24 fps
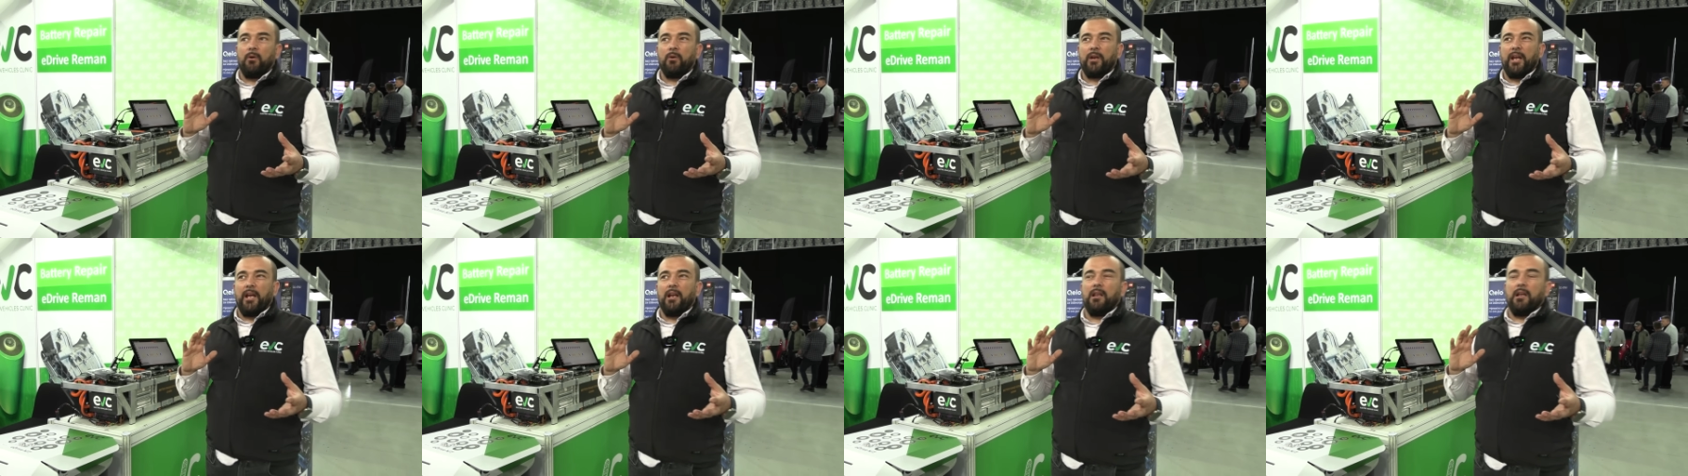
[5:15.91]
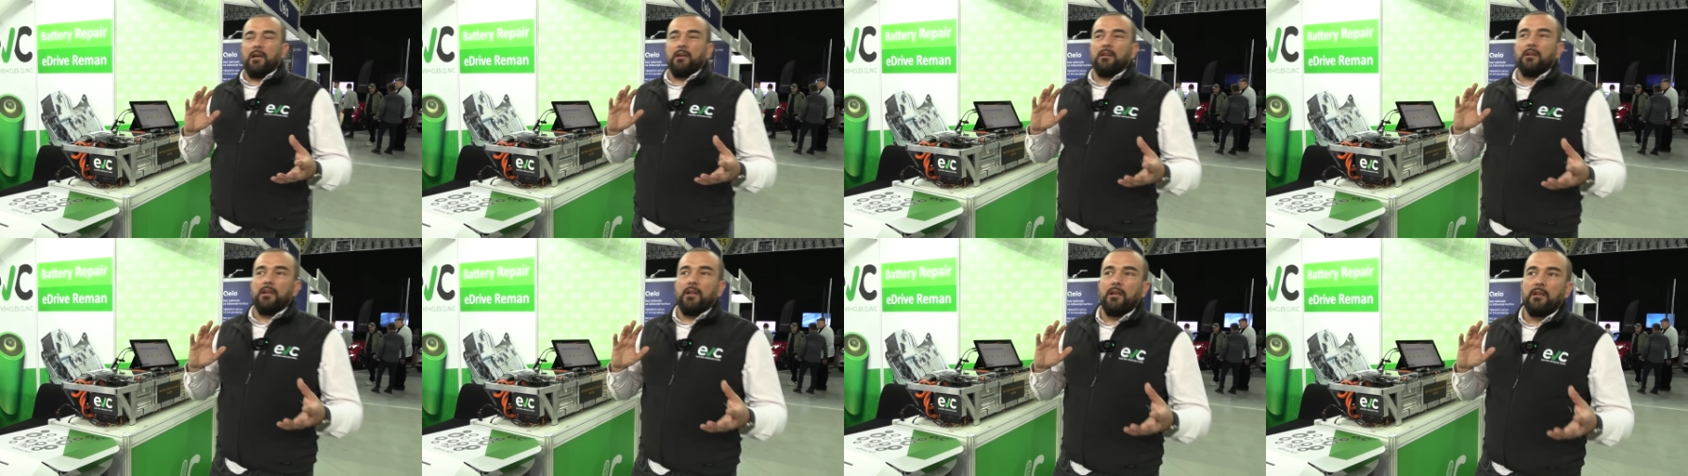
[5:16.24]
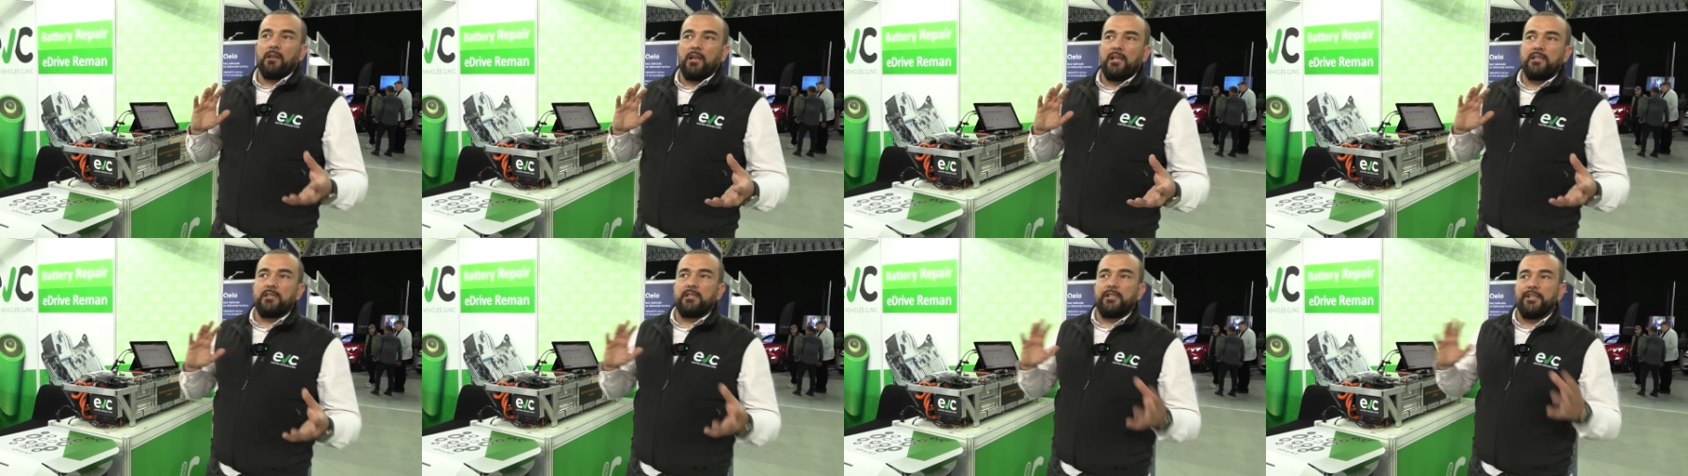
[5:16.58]
okay,
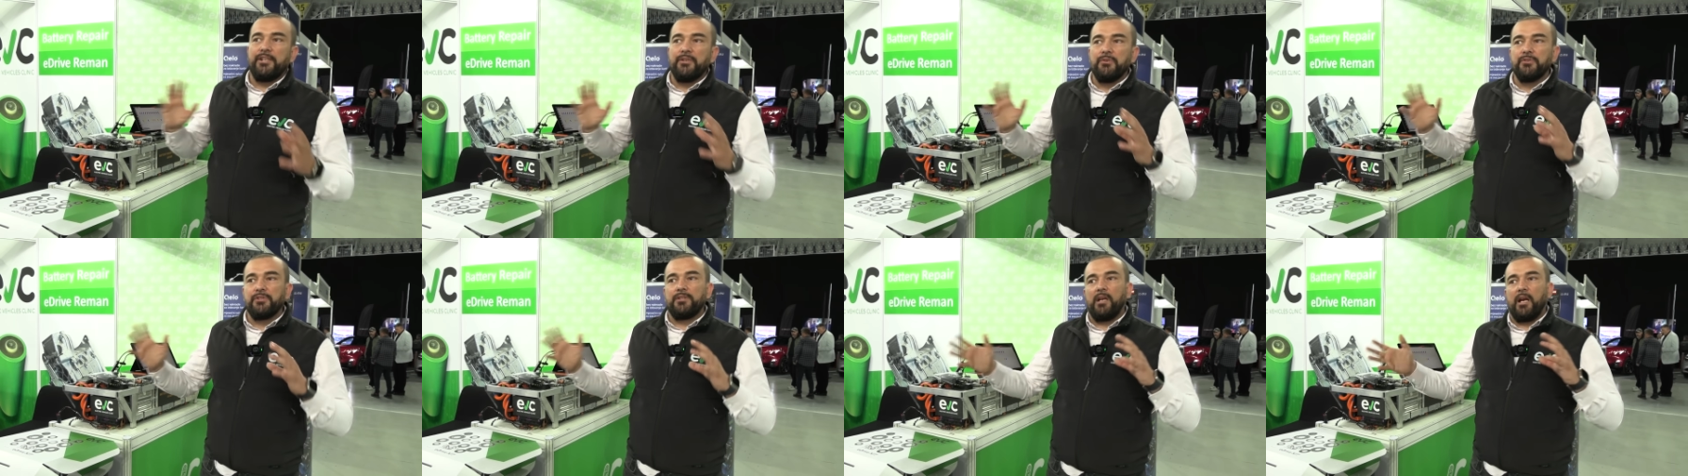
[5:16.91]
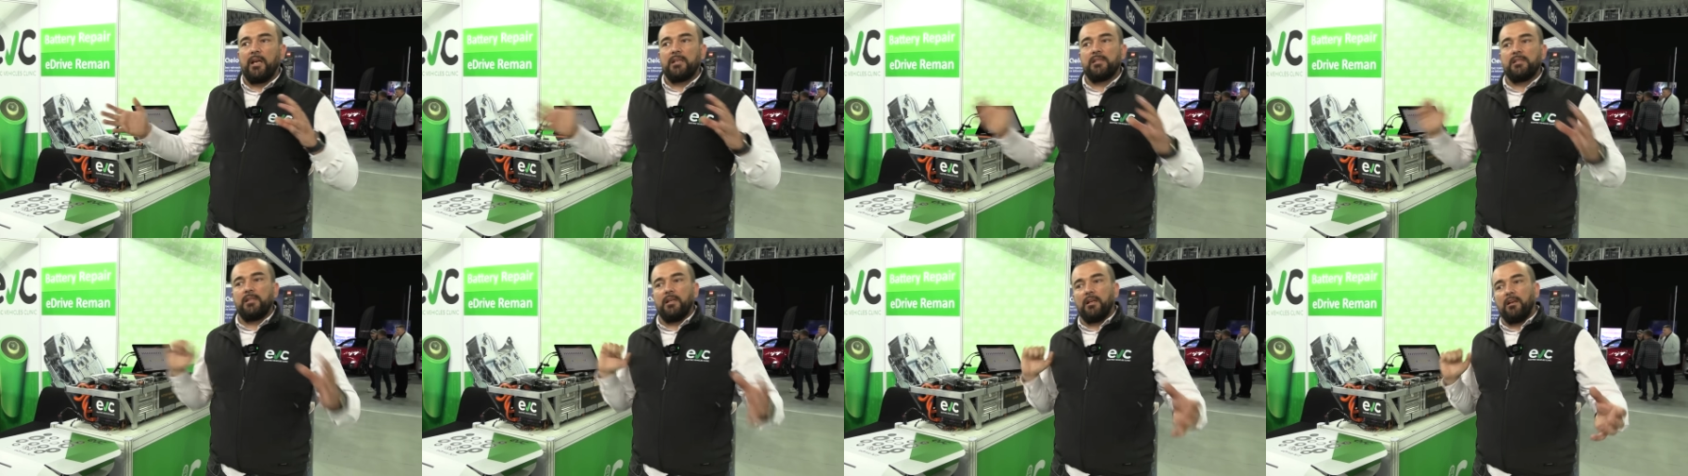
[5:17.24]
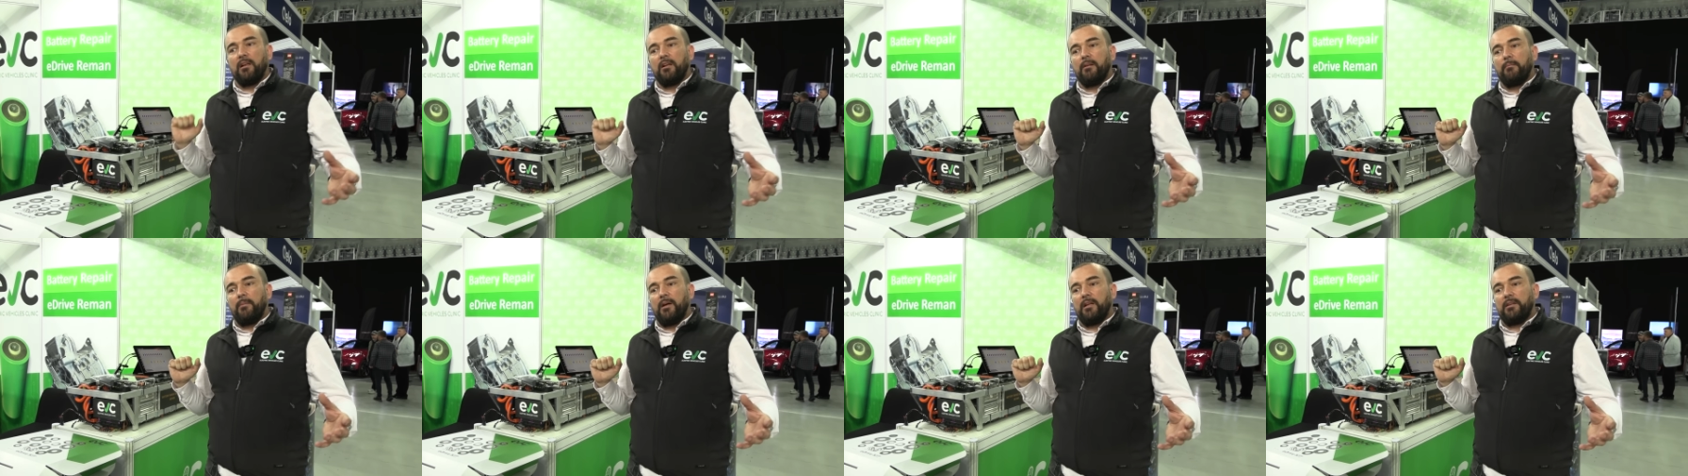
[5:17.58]
let's use the
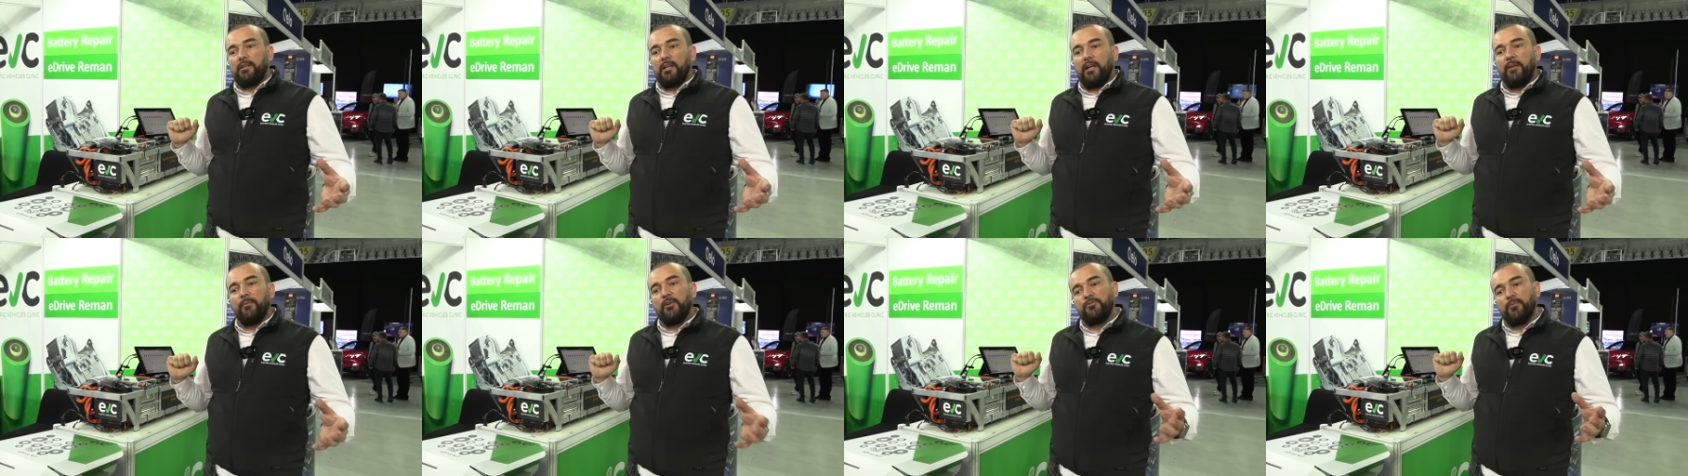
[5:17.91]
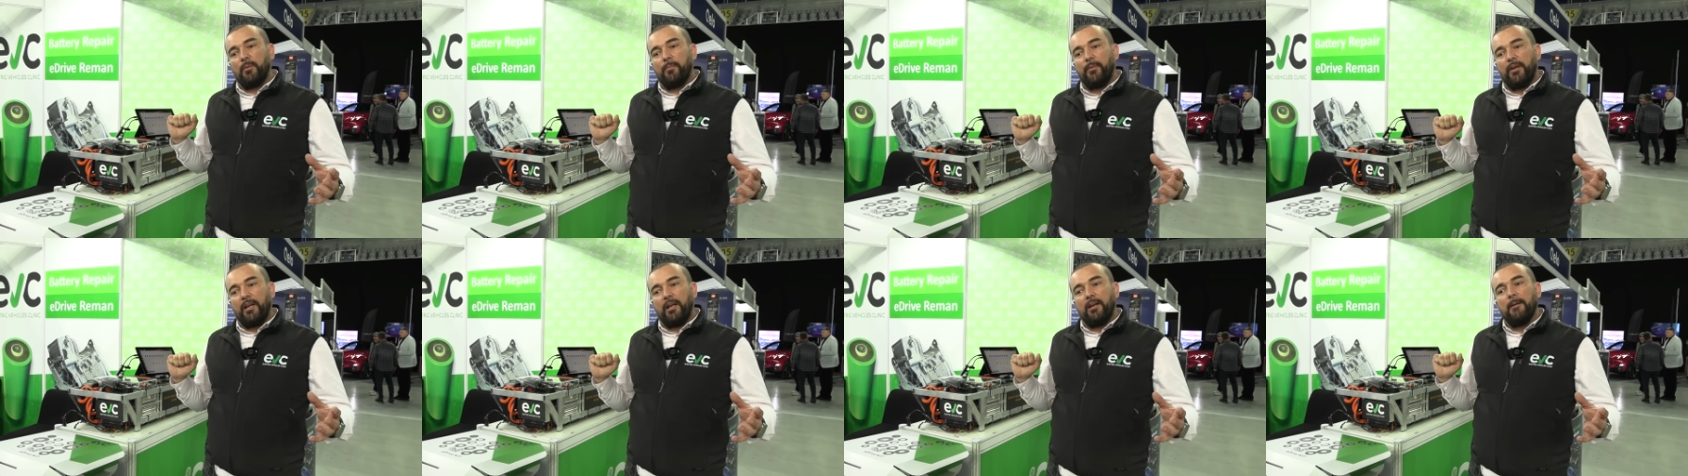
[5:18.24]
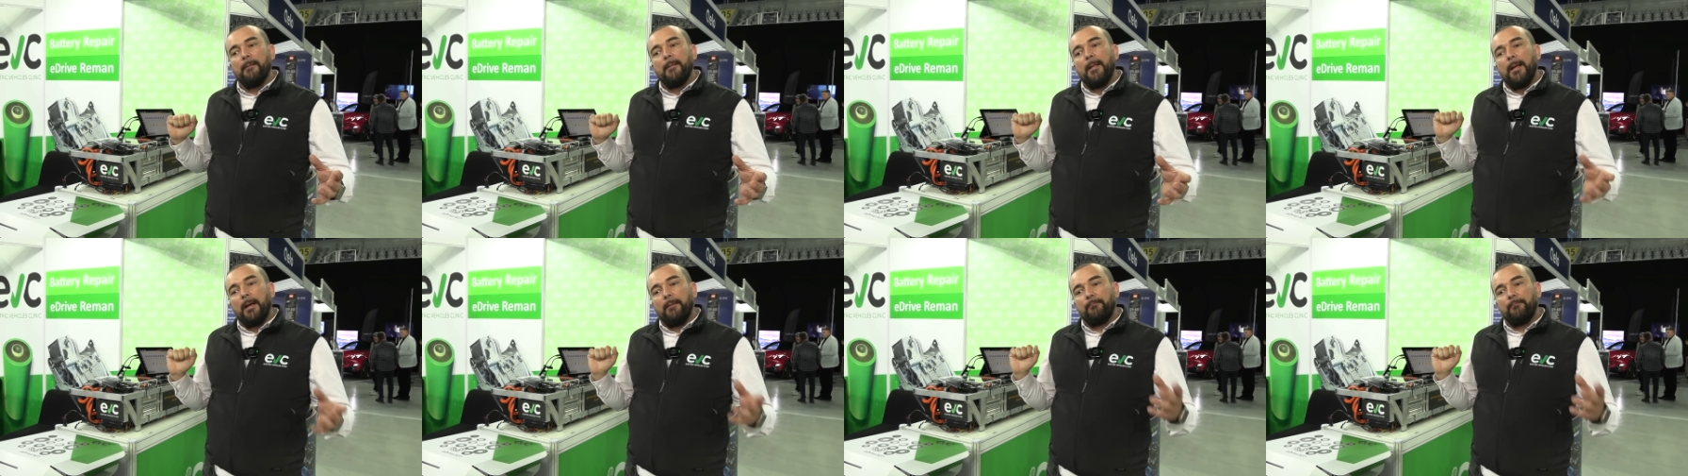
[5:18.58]
external battery, which will be